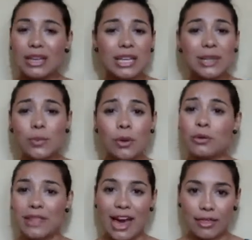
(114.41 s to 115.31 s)
it
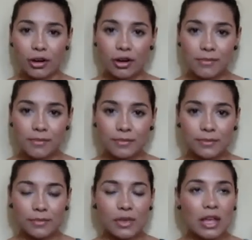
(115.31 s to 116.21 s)
won't lather
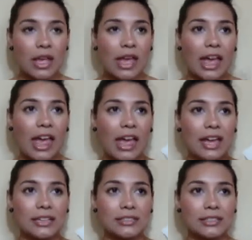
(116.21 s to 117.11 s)

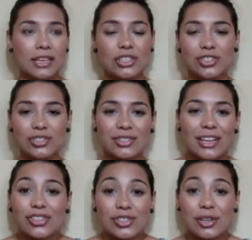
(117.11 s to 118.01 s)
and it just
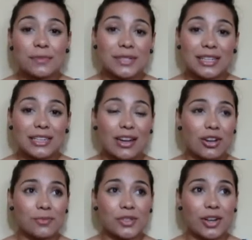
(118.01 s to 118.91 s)
it just comes in
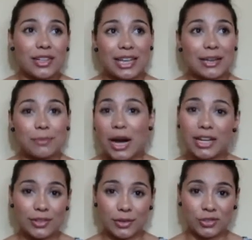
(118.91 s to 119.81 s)
comes on like a
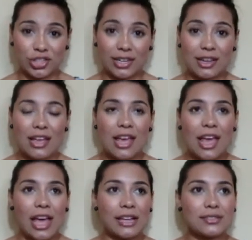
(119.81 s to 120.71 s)
body lotion
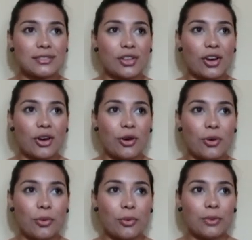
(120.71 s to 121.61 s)
and
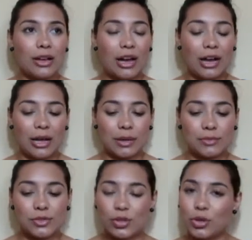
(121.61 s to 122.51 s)
so
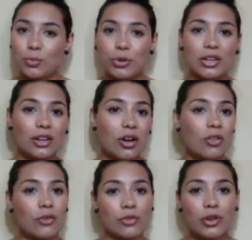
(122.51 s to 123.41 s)
um, so you put all
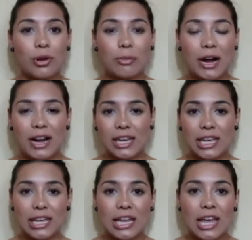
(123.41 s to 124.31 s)
over your
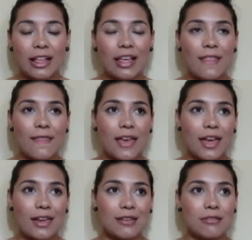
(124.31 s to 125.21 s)
body and
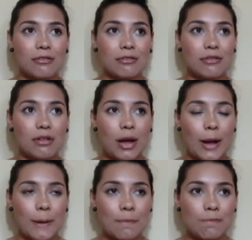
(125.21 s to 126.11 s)
then
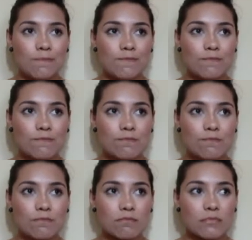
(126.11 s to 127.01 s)
um,
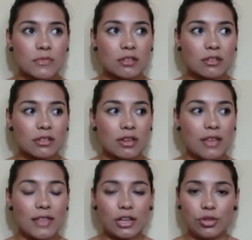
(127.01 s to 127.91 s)

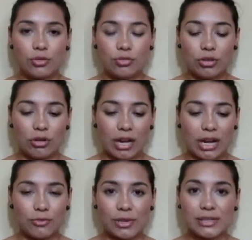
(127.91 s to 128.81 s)
and then you you know kind
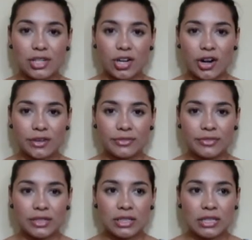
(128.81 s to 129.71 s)
of rinse it off
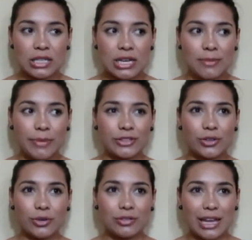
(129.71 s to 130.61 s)
but
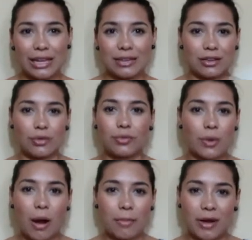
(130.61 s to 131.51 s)
don't like
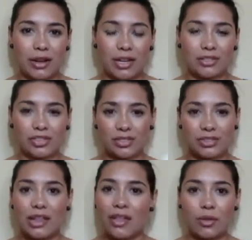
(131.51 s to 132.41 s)
rub on it just
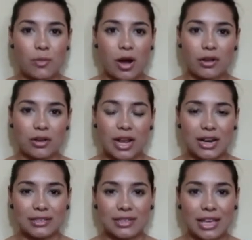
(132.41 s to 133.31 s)
let the water
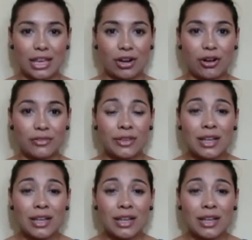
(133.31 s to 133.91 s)
kind of take it off